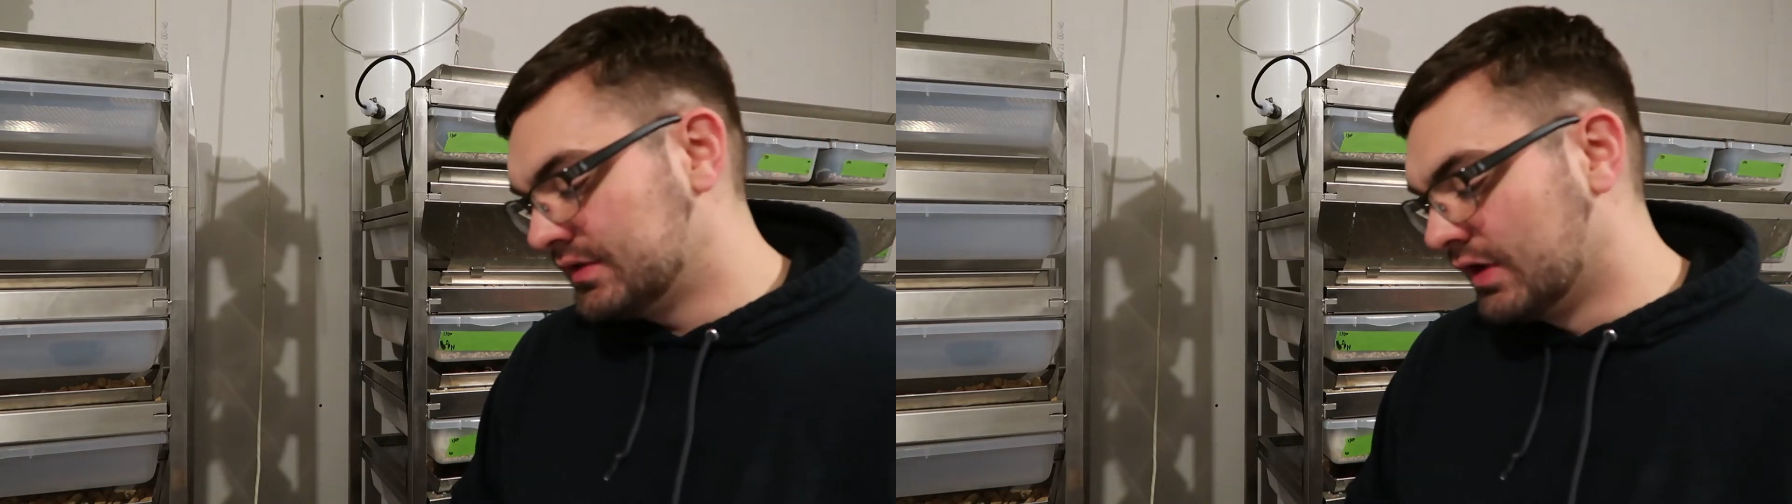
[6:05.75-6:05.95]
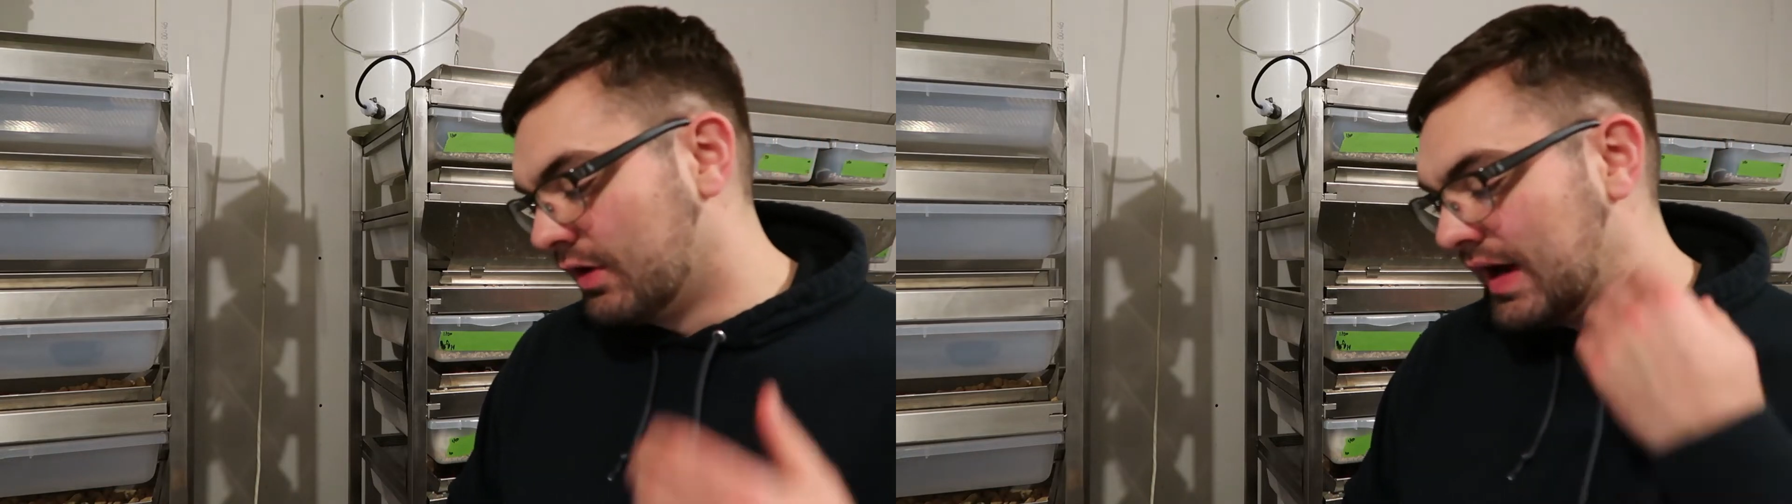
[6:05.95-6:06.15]

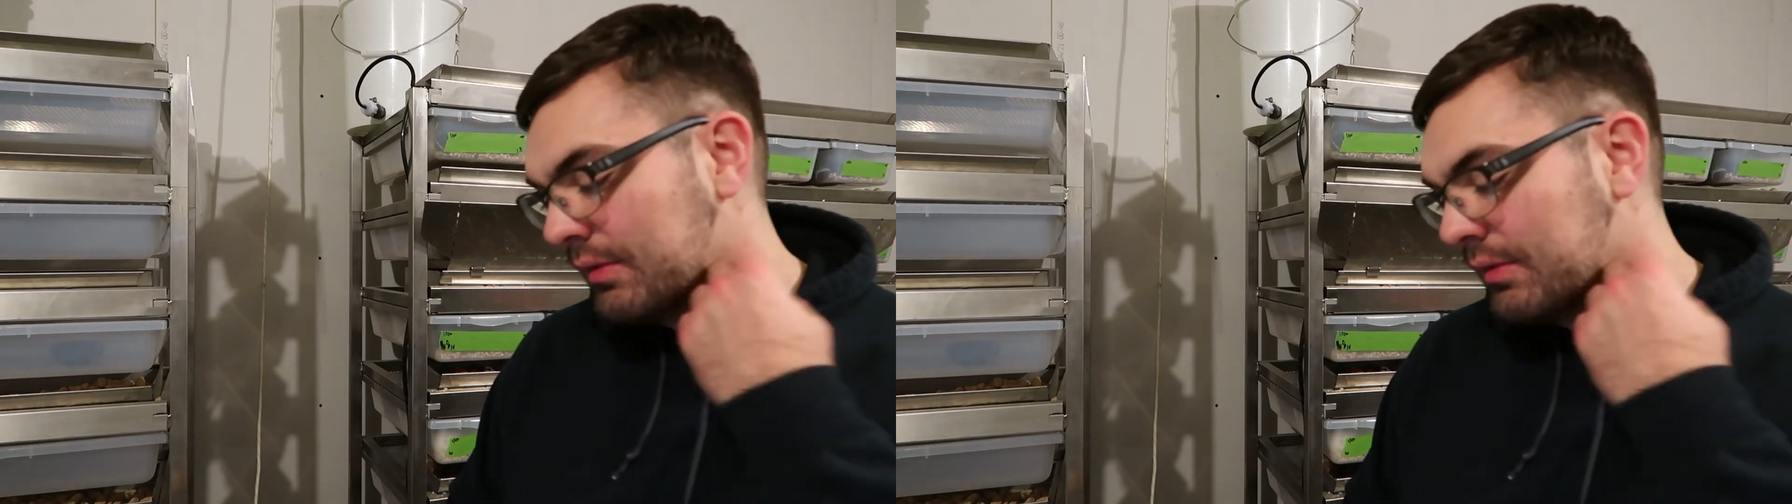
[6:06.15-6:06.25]
I